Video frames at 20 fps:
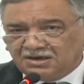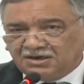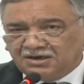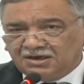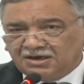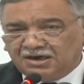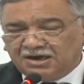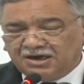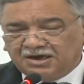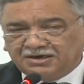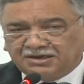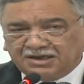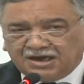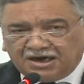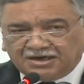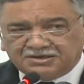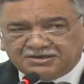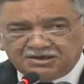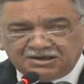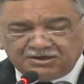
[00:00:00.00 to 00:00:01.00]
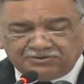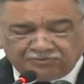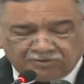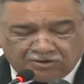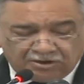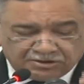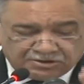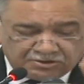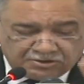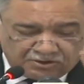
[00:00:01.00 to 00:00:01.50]
And that
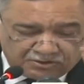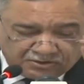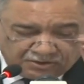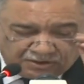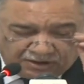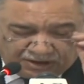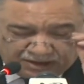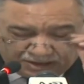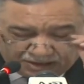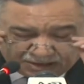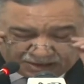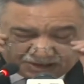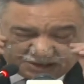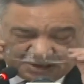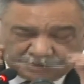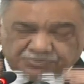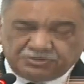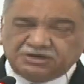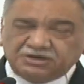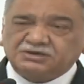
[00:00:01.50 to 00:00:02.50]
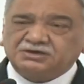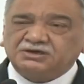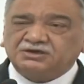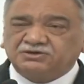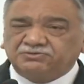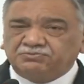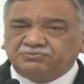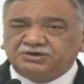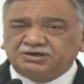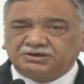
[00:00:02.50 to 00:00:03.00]
involves not only just
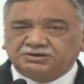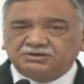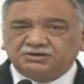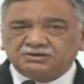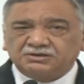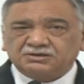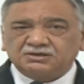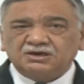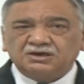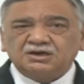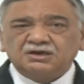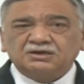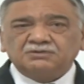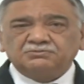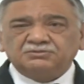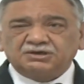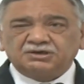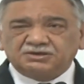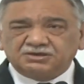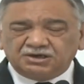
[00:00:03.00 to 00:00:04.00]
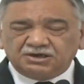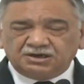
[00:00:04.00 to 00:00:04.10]
administrative measures, but